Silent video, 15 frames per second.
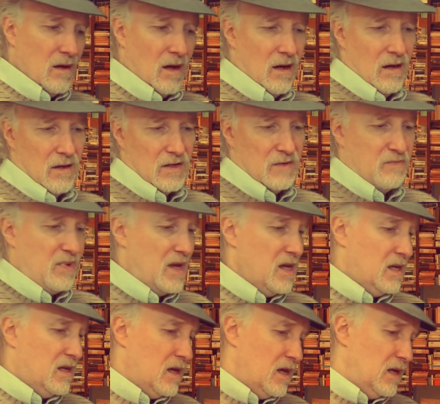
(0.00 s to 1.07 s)

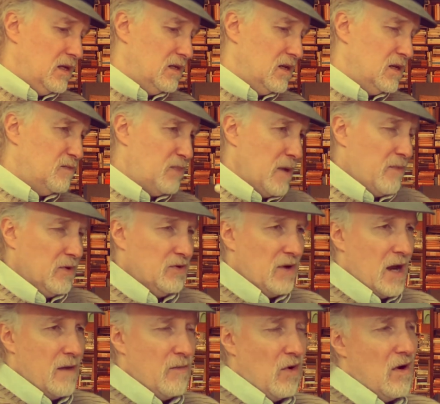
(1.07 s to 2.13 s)
speakeasies, people
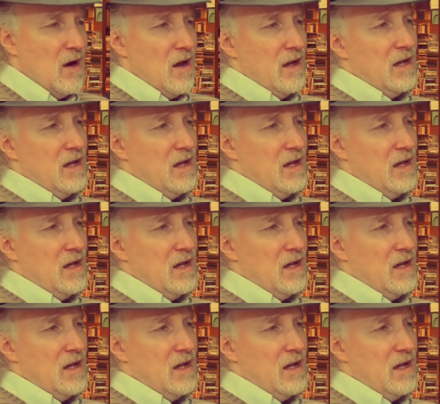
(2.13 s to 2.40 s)
drank more.